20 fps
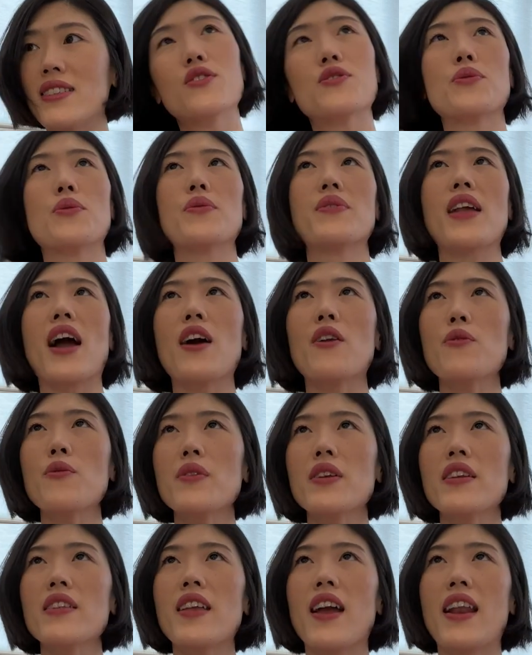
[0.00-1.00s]
So not
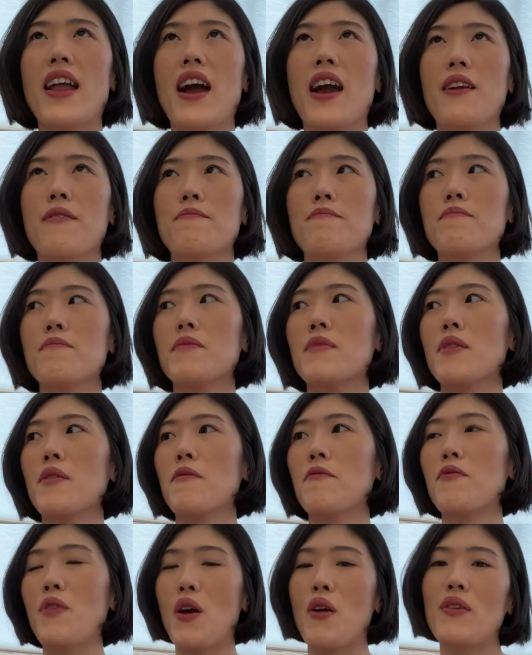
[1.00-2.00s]
only that I'm
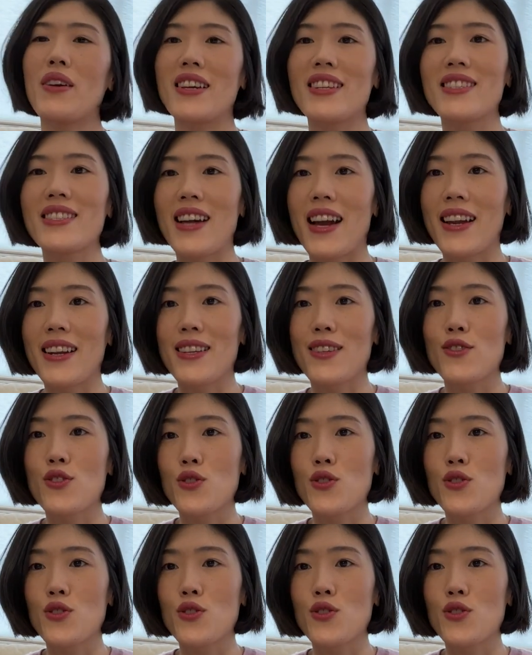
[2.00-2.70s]
very excited